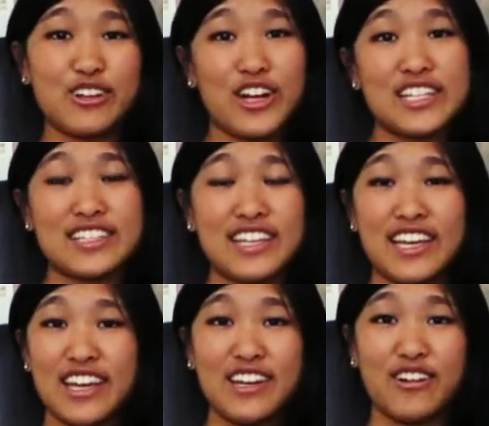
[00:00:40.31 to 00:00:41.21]
crazy
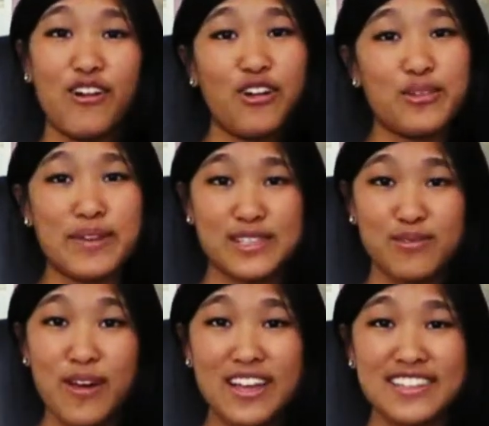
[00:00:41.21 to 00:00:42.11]
in all the
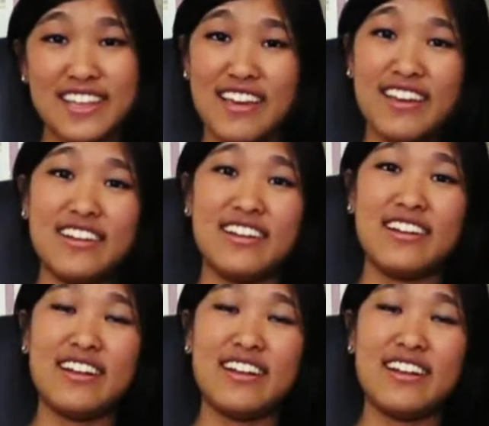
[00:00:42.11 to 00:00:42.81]
best ways, and